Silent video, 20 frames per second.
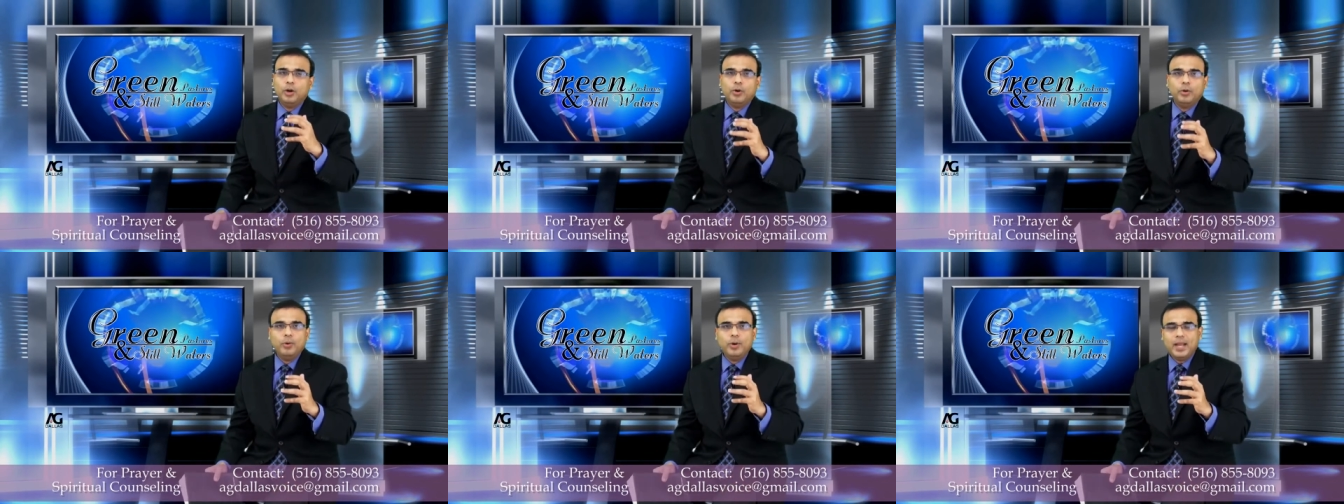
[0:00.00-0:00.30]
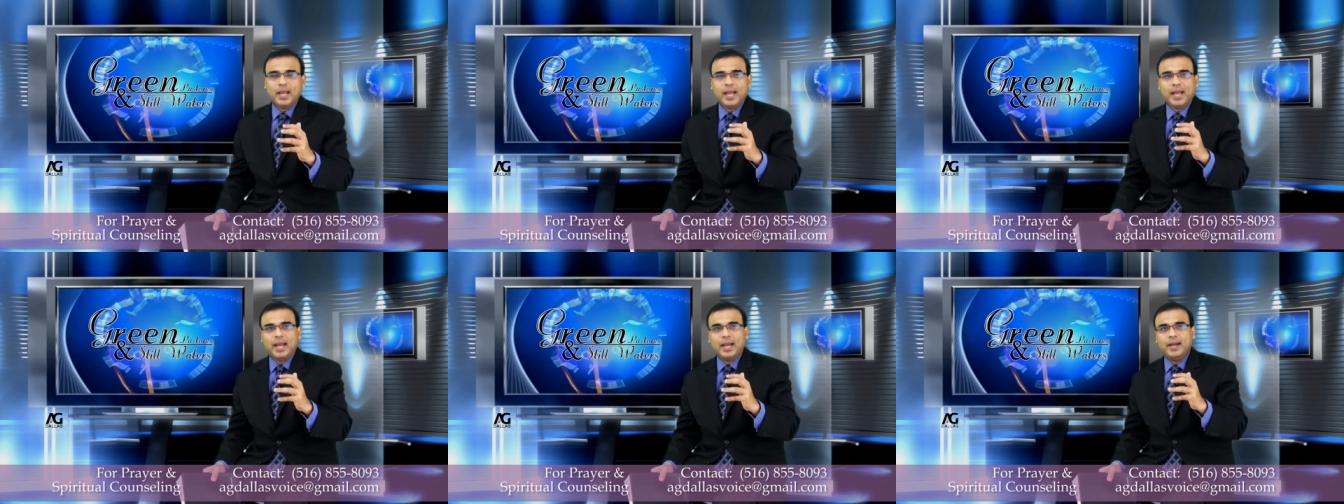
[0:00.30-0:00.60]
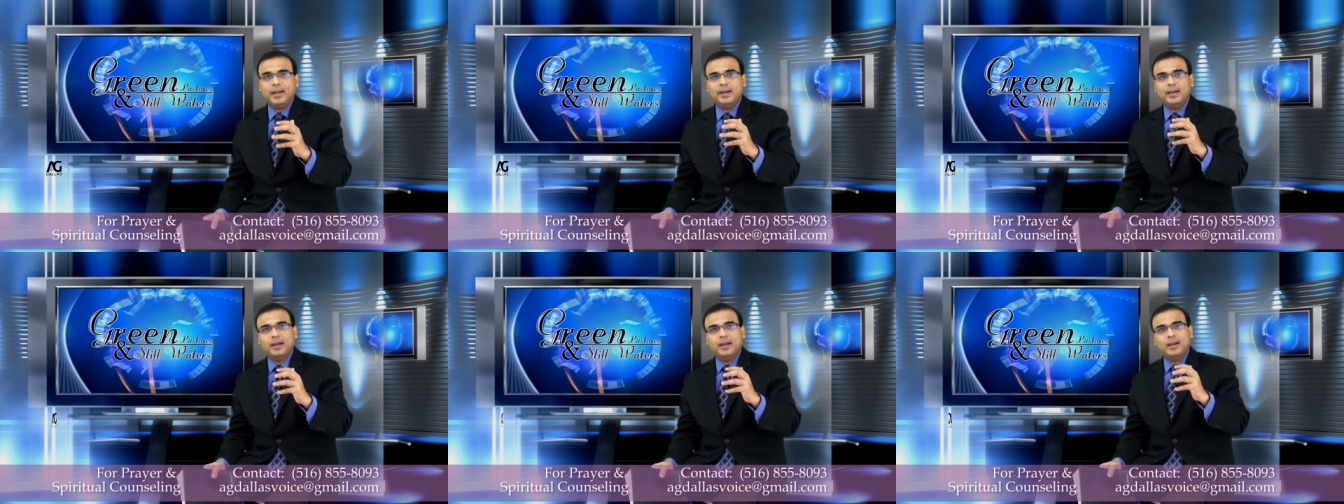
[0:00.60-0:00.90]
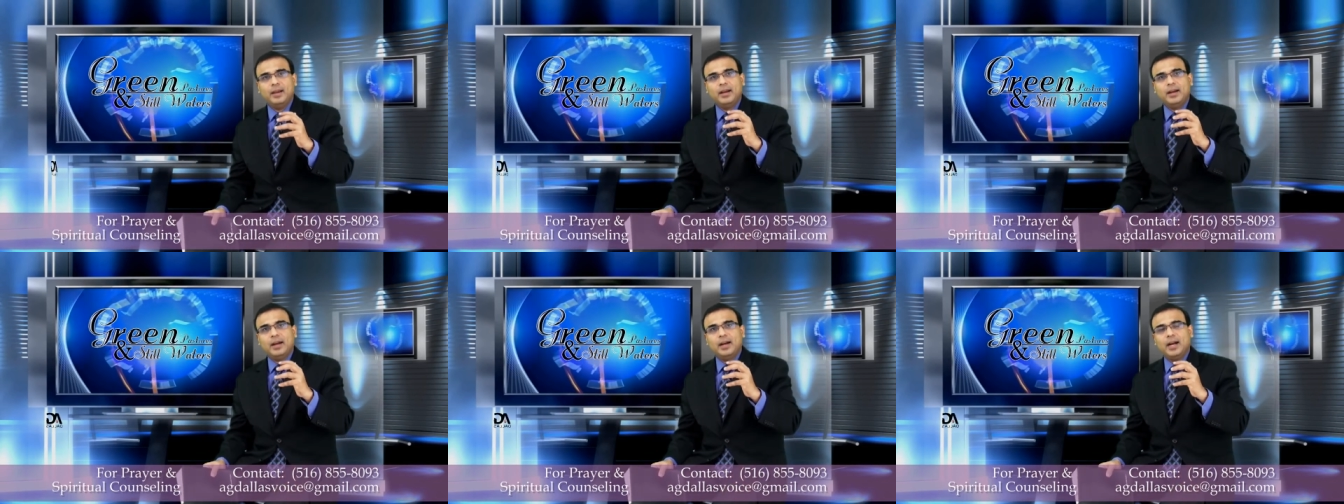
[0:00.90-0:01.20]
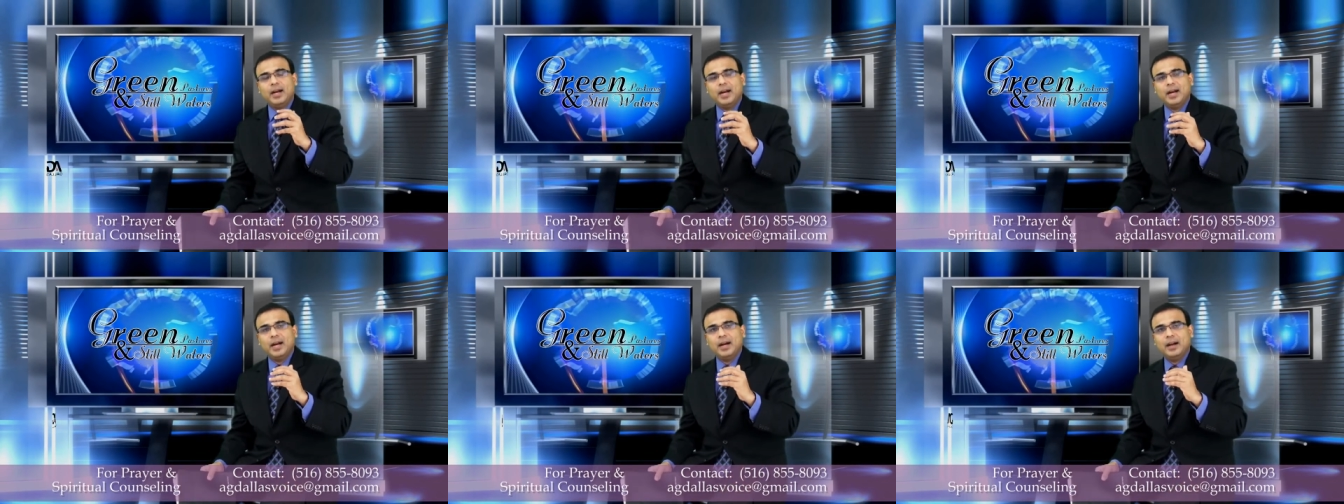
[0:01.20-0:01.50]
who had
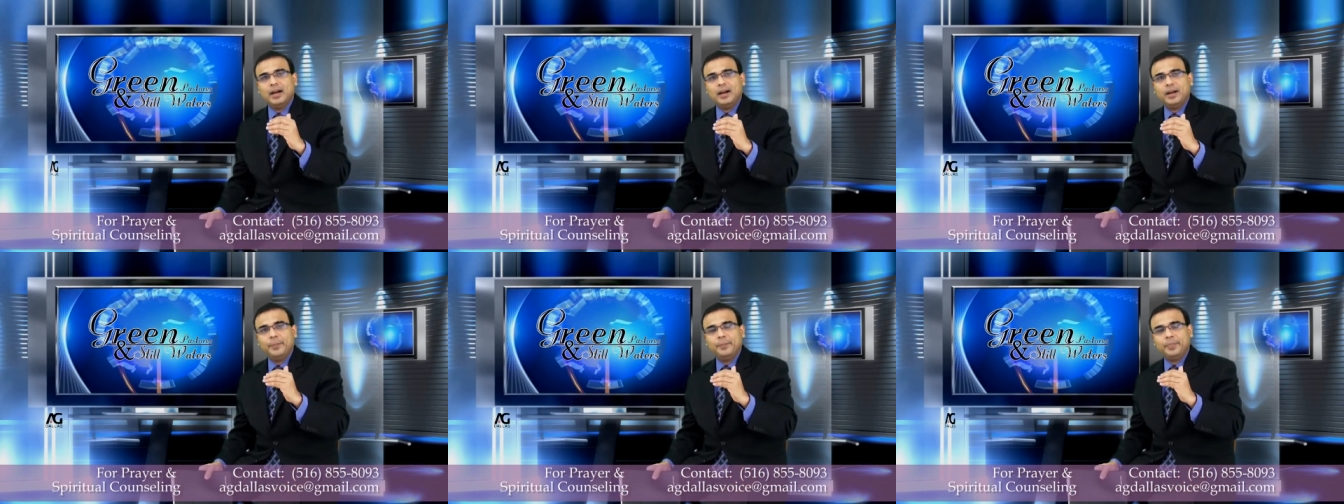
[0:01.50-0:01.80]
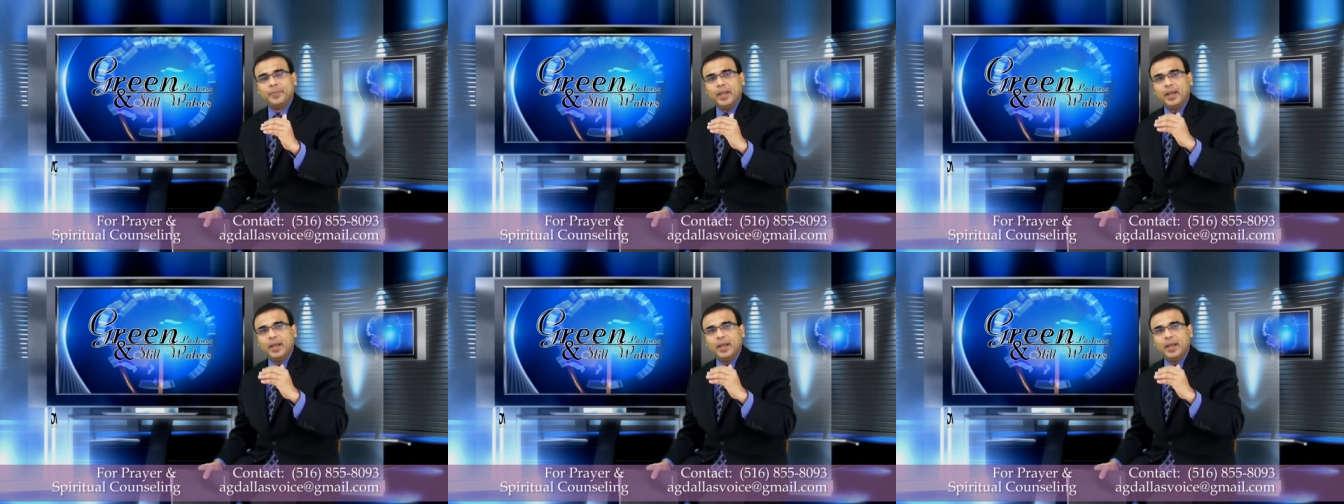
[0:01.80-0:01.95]
uh,